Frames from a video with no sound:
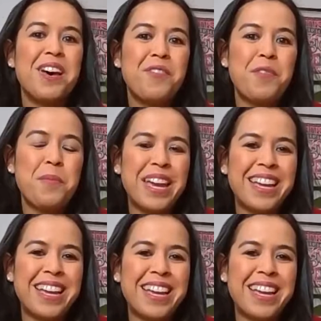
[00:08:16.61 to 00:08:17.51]
for
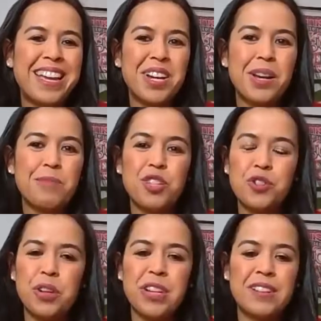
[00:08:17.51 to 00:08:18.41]
making the time to
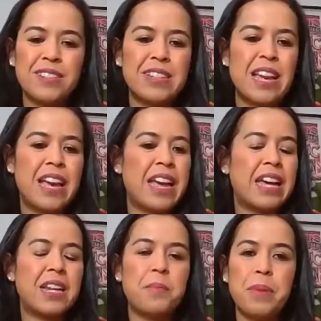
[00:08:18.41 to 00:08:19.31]
join us today,
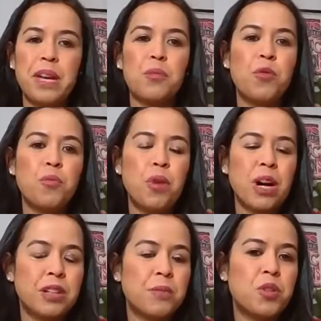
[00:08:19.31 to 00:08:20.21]
and a big warm
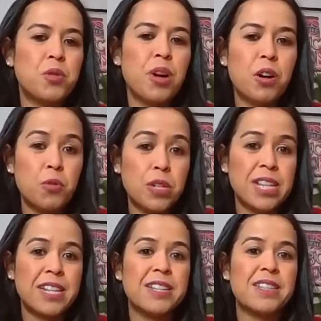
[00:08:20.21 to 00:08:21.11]
welcome to our
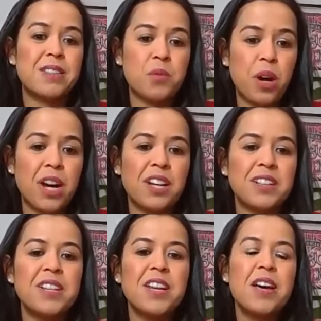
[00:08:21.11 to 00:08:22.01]
audience as well.